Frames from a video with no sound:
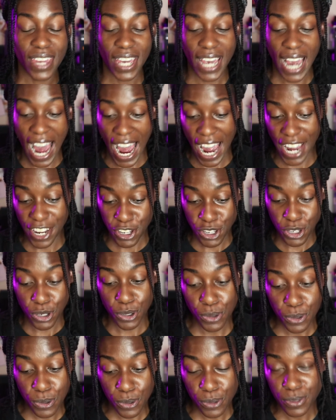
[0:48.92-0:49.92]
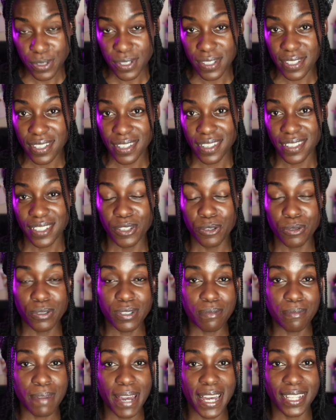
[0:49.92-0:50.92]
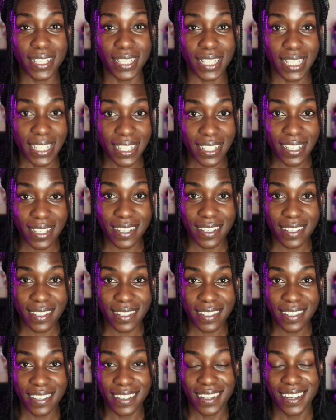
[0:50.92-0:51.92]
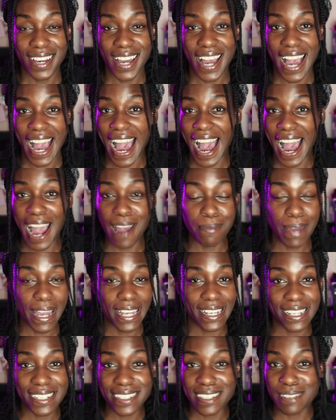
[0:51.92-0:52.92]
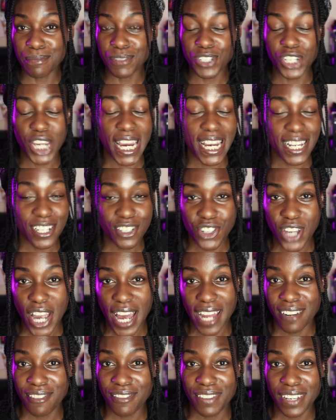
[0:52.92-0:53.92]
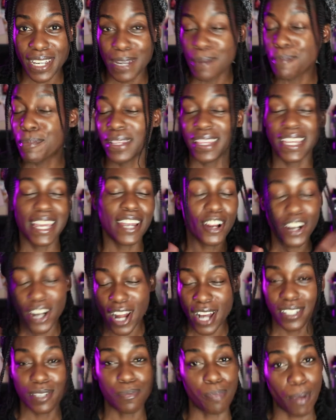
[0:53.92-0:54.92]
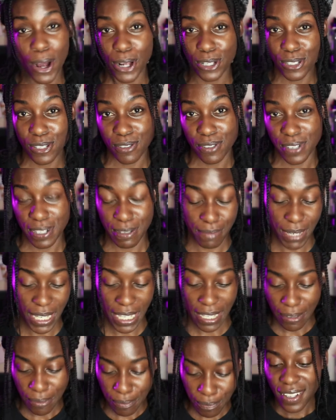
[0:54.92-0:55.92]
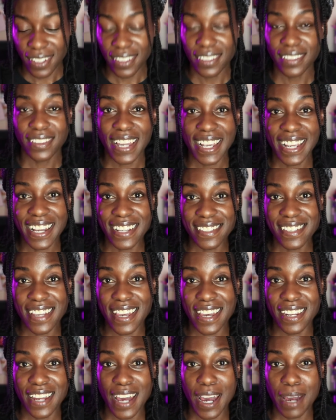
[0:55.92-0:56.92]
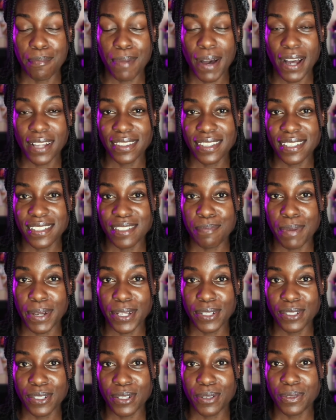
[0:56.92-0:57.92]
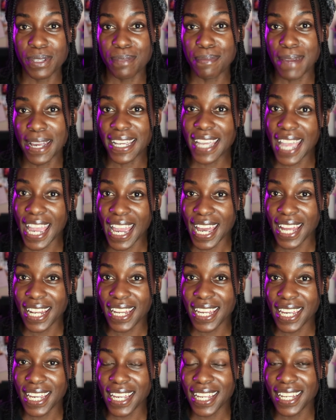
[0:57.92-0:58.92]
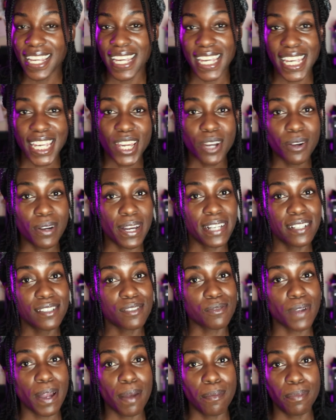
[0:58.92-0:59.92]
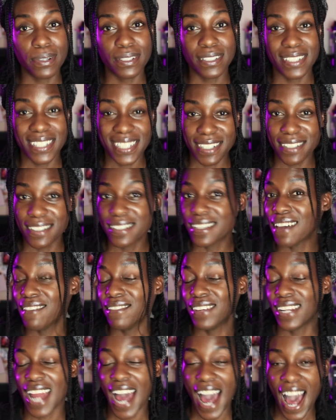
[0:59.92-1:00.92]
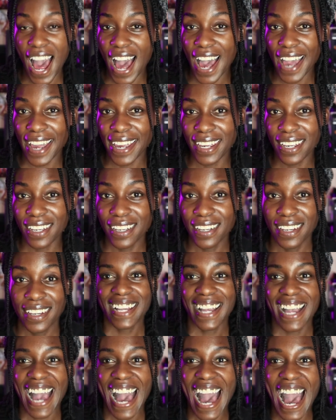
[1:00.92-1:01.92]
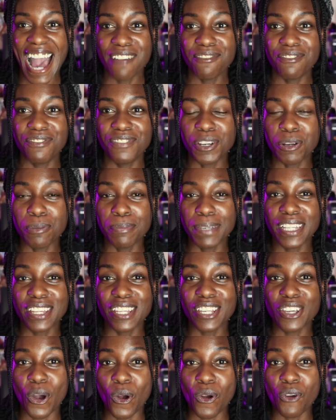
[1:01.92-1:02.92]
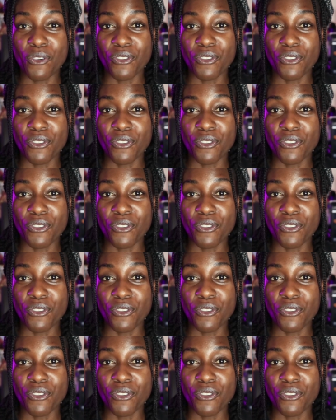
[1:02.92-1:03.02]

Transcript: that I use using my link, I might get some change out of it, but they are not sponsoring me. Like I said, I bought this bundle with my Canon EOS Rebel T7i. I'm filming the